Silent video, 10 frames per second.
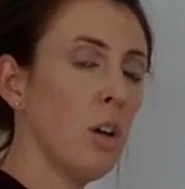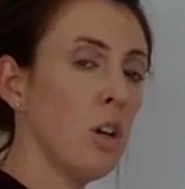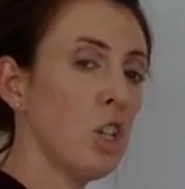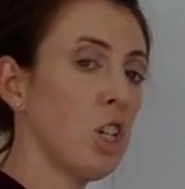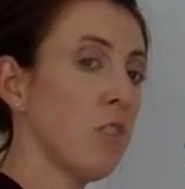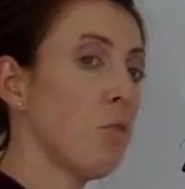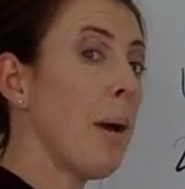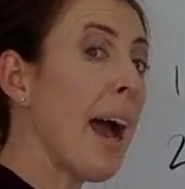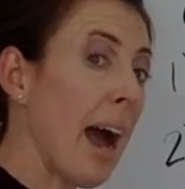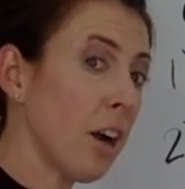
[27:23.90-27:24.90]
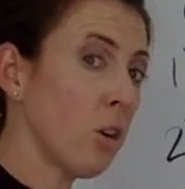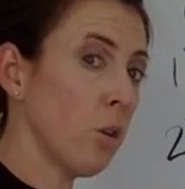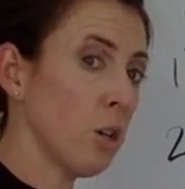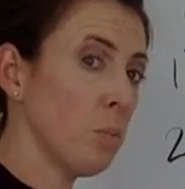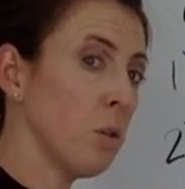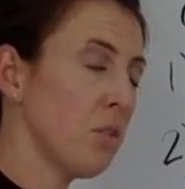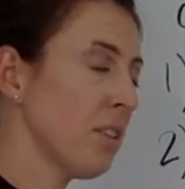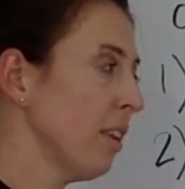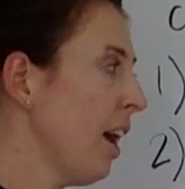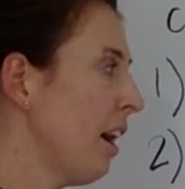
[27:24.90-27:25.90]
shift back or move to
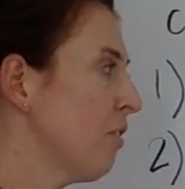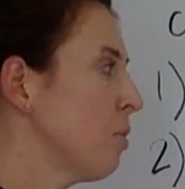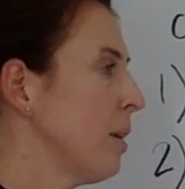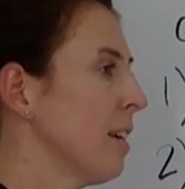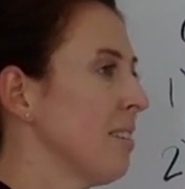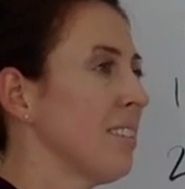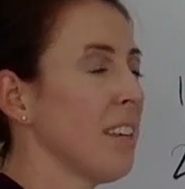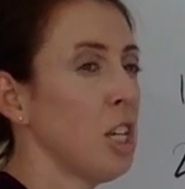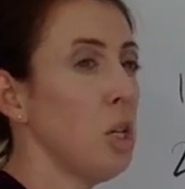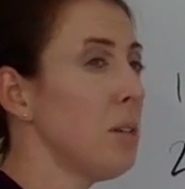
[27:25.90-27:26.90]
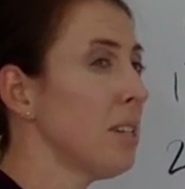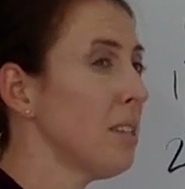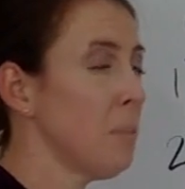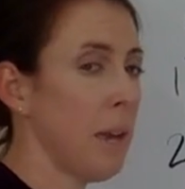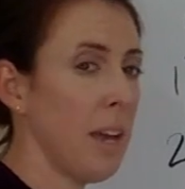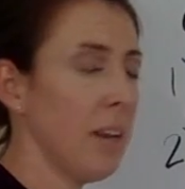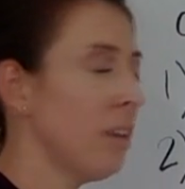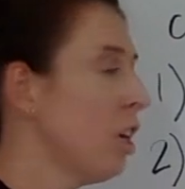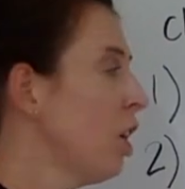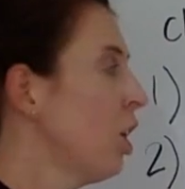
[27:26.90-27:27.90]
the left, because it's like you anticipate